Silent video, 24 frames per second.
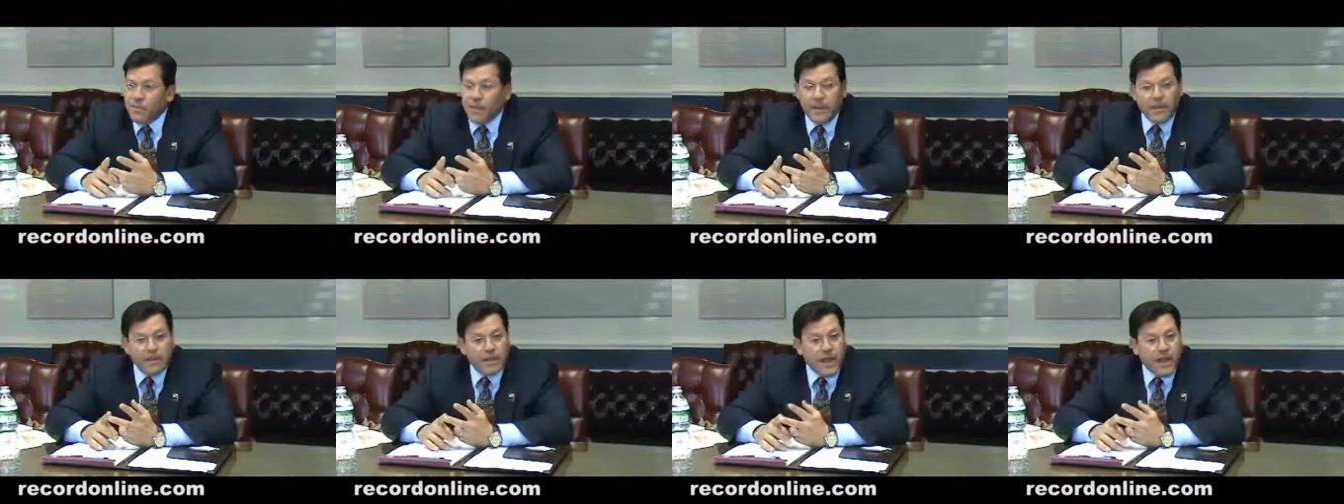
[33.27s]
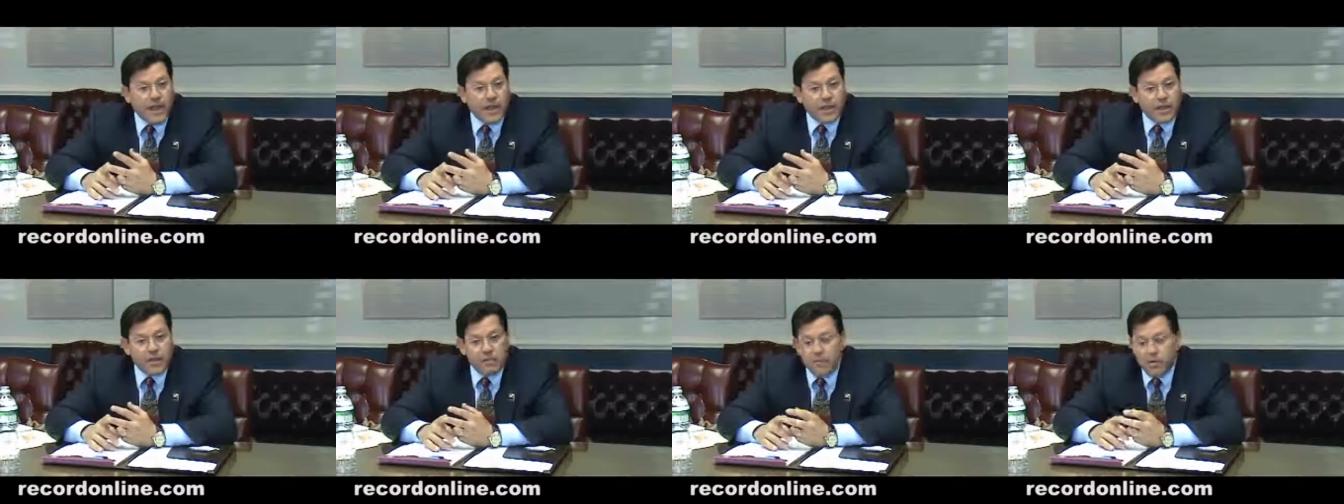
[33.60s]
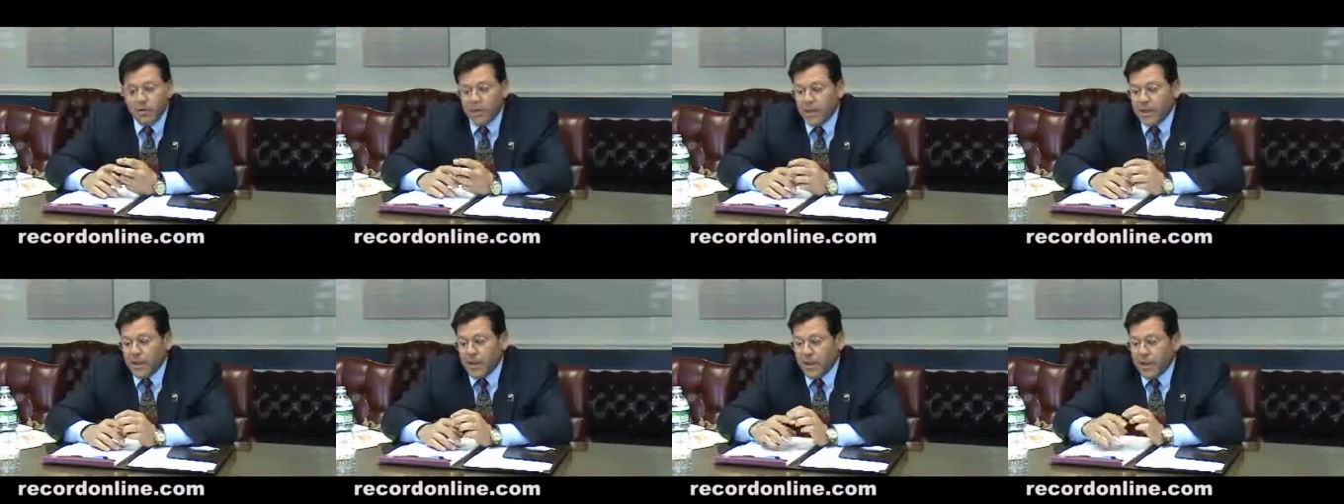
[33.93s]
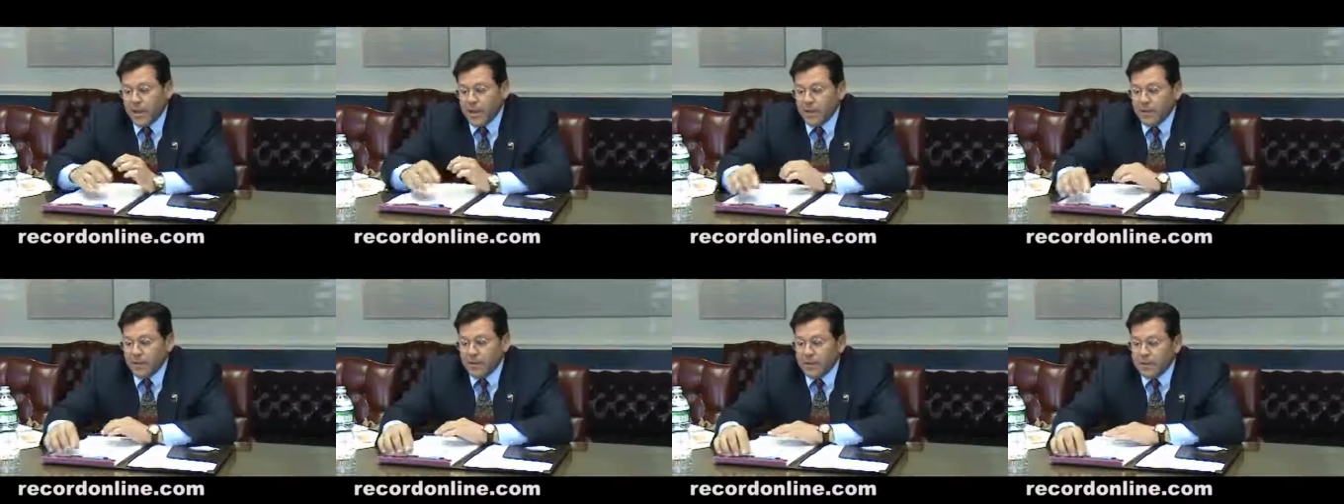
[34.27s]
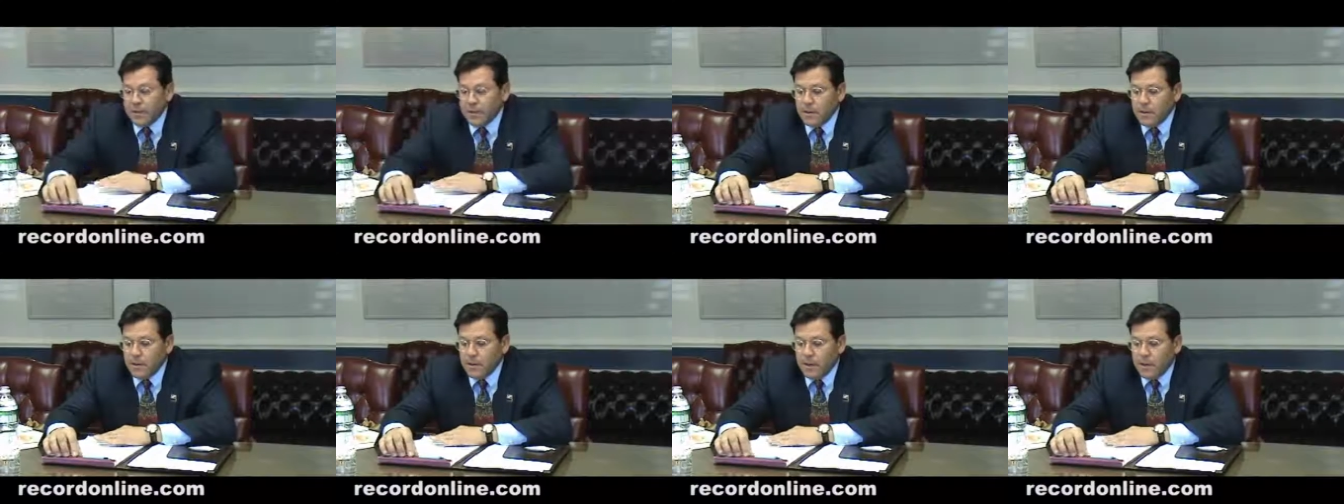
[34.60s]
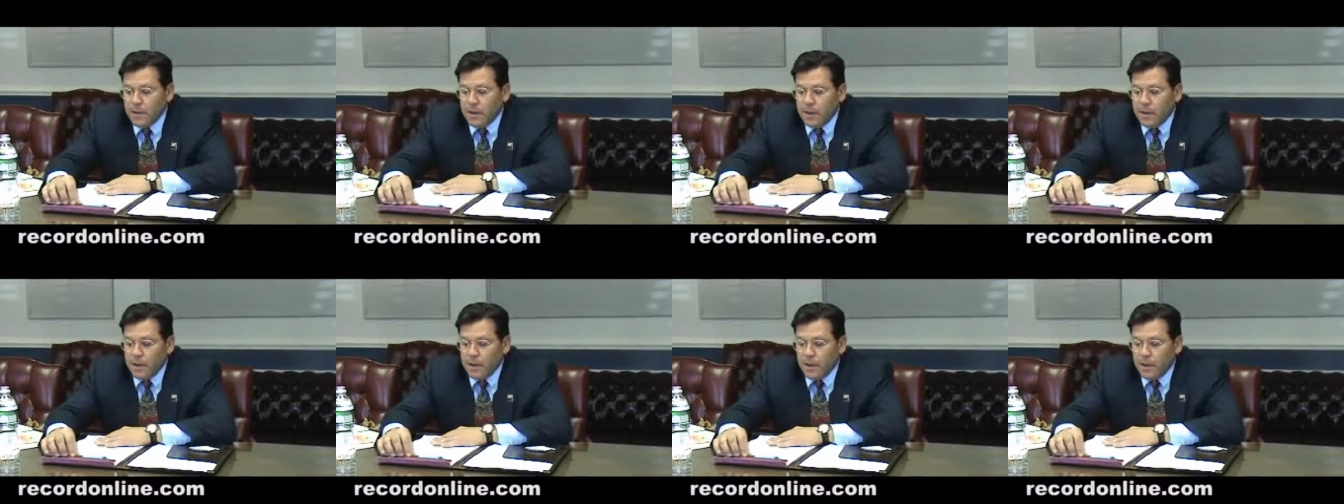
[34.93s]
and Data Communique.
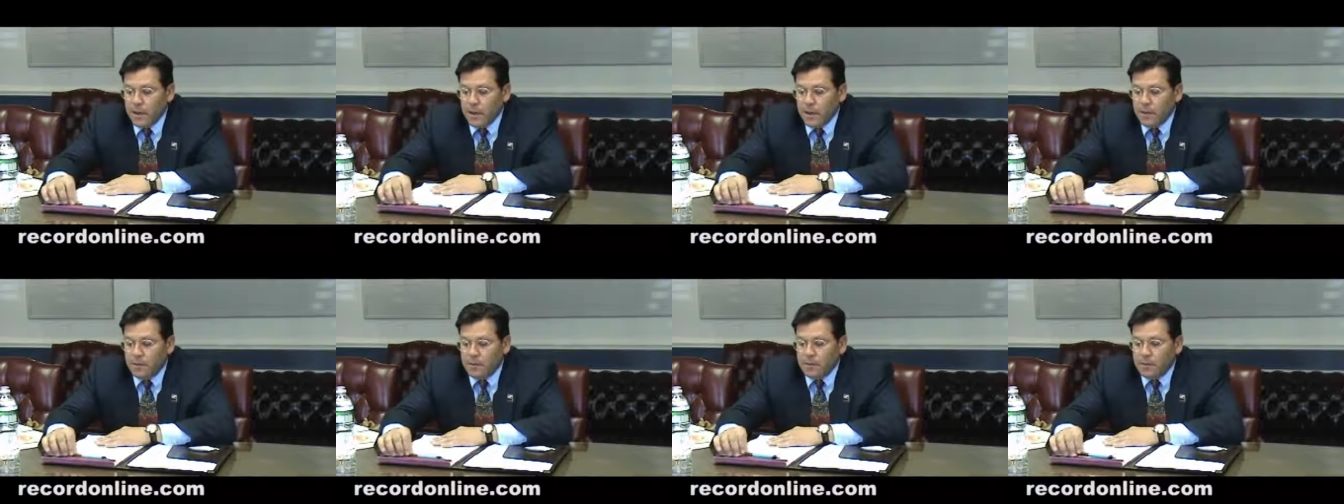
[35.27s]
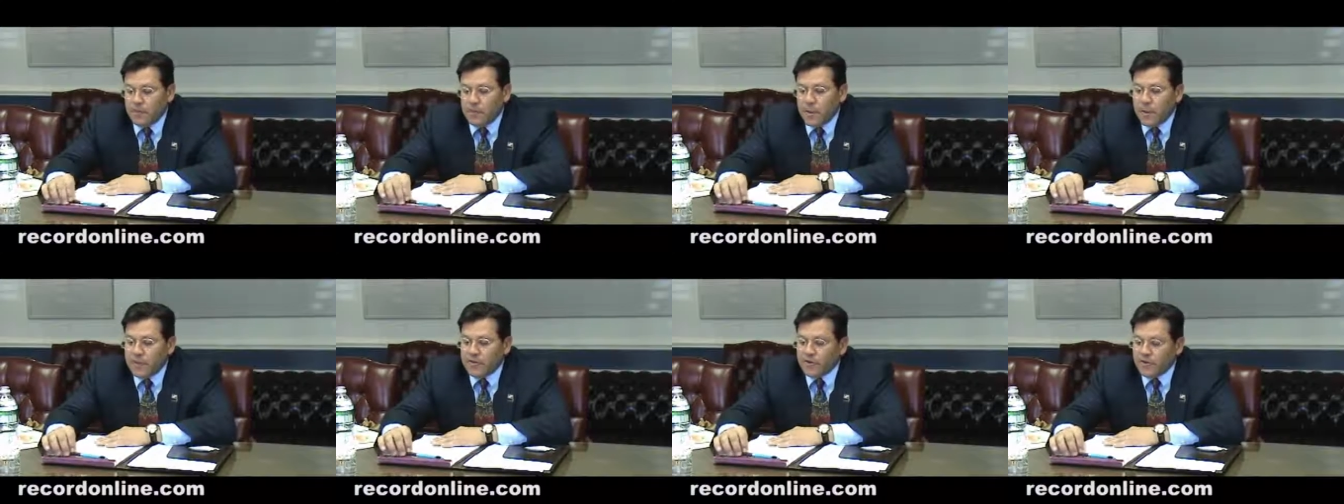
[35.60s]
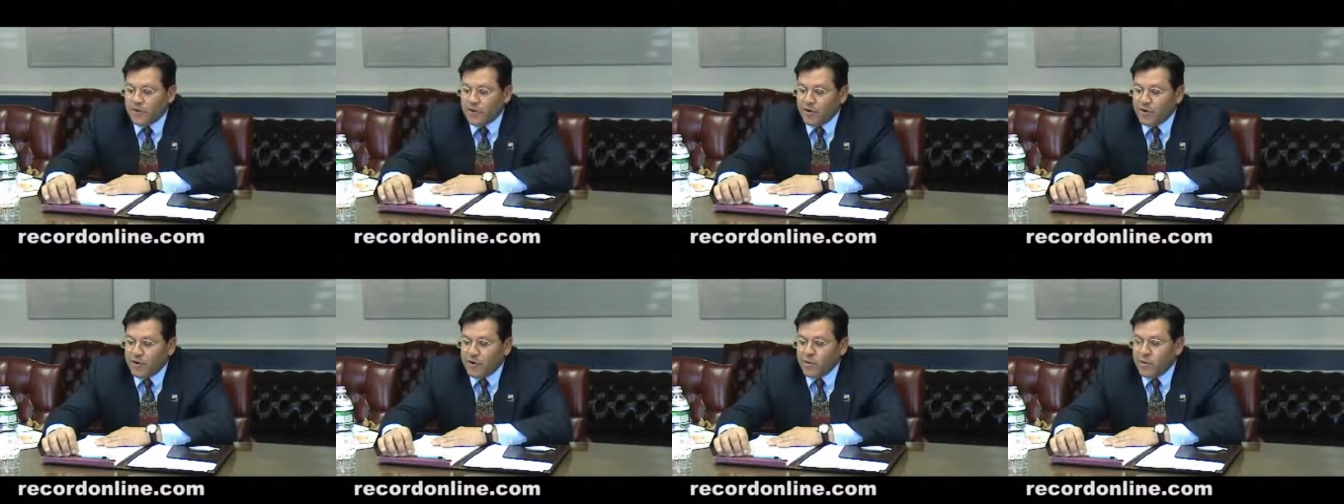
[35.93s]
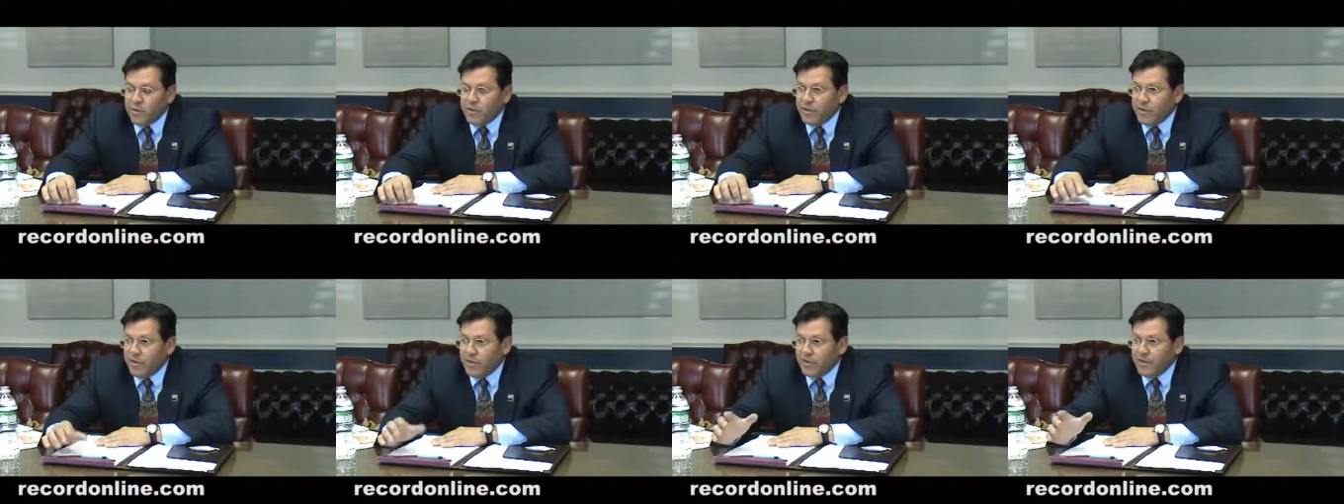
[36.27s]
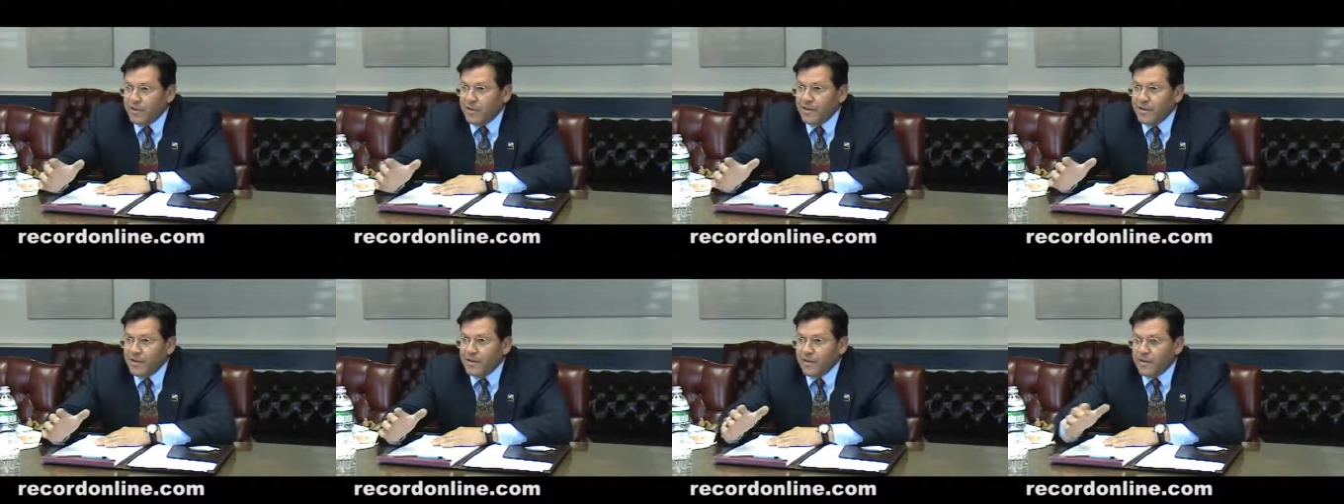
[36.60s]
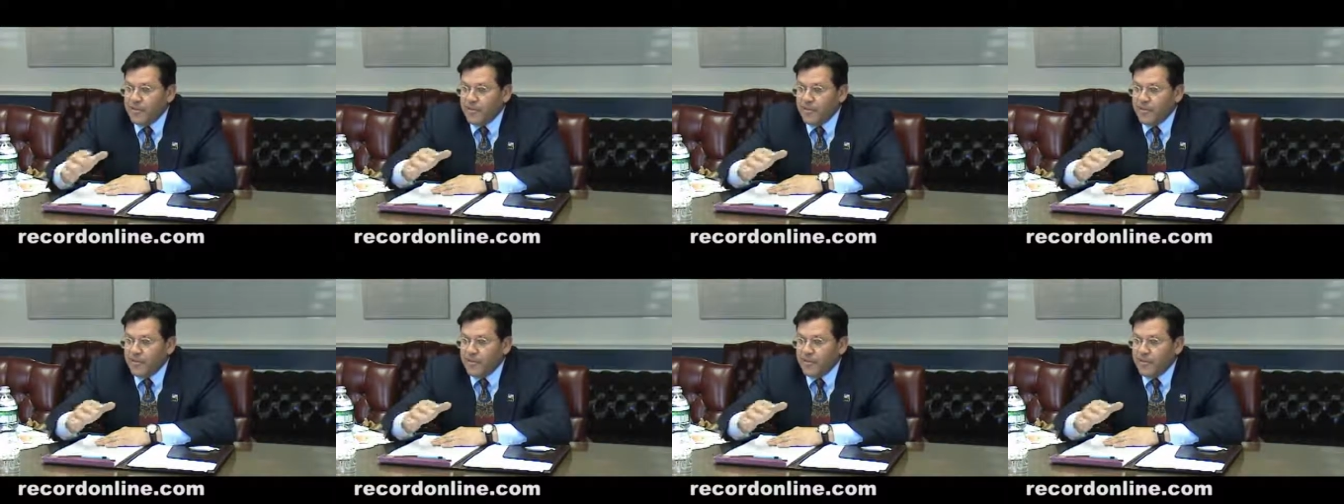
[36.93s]
Um, I started them with nothing,